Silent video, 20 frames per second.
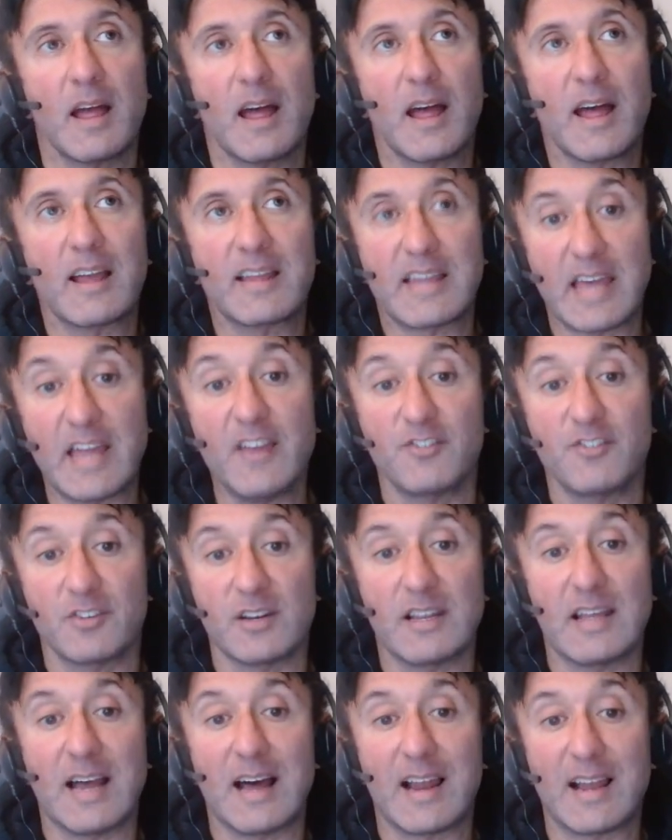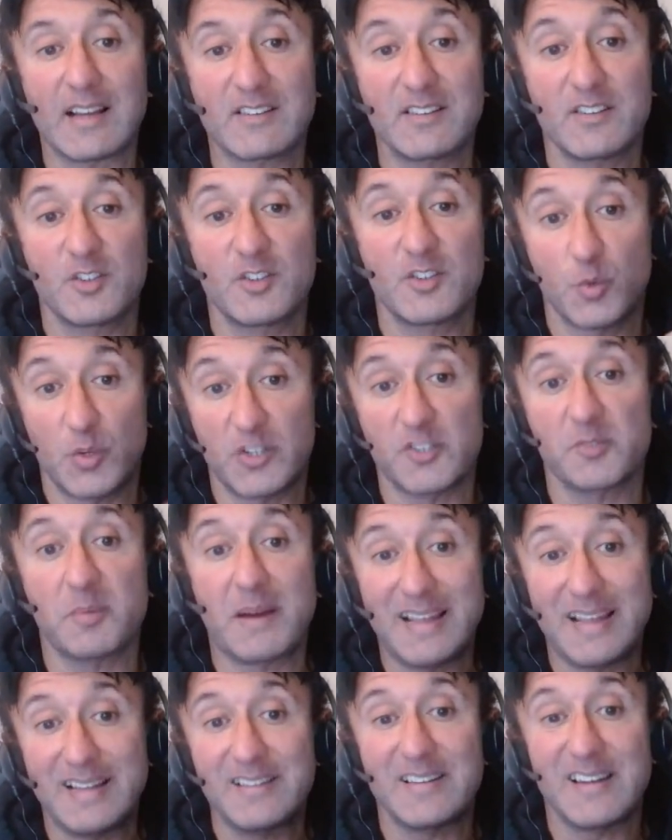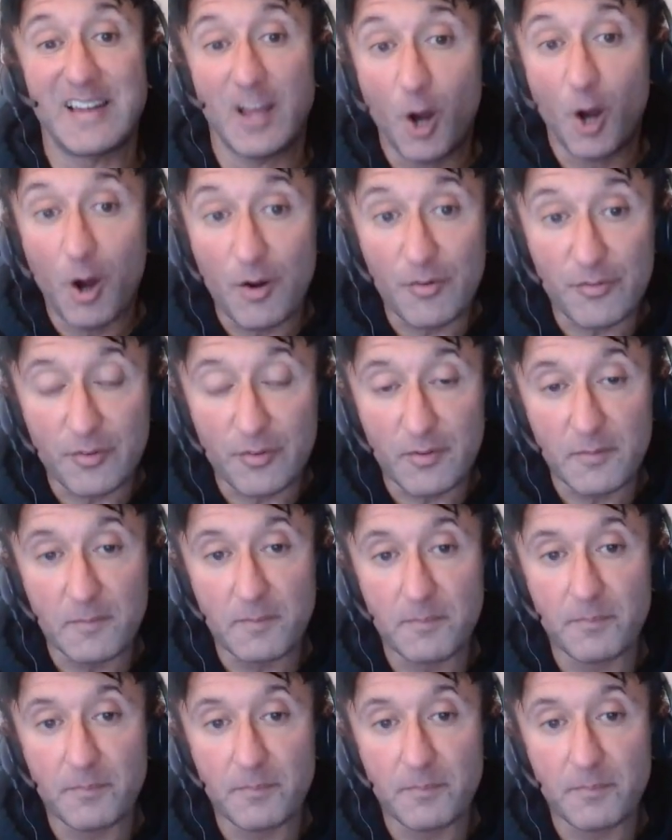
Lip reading: occasionally I'll actually switch my internet off